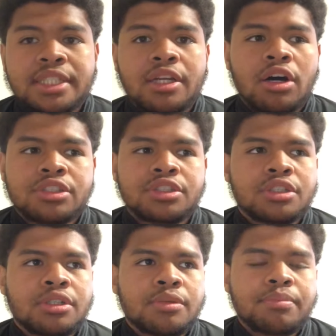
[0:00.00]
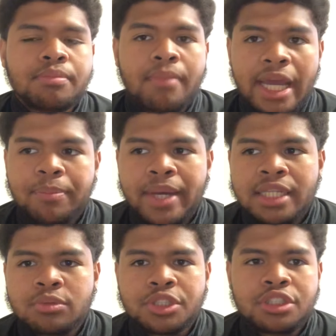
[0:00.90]
And also Mike
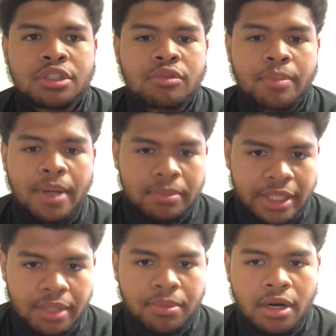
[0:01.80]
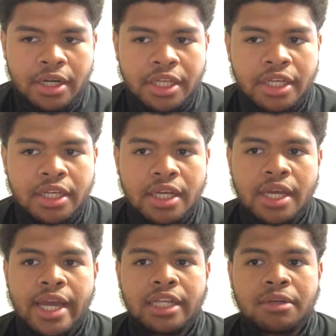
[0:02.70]
Pence, which is the Republican Party,
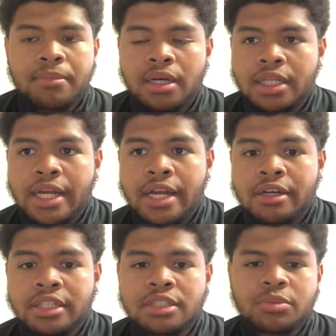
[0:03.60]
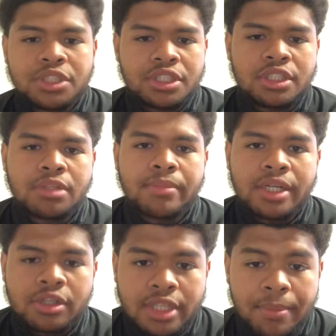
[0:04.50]
and Kamala Harris, which is the
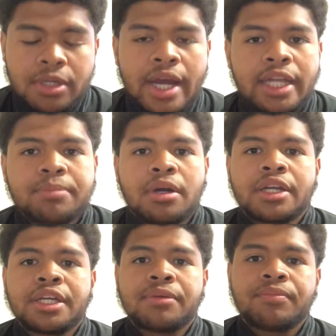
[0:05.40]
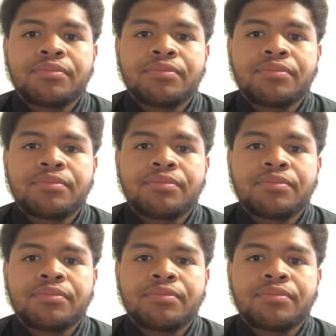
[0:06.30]
Democratic Party.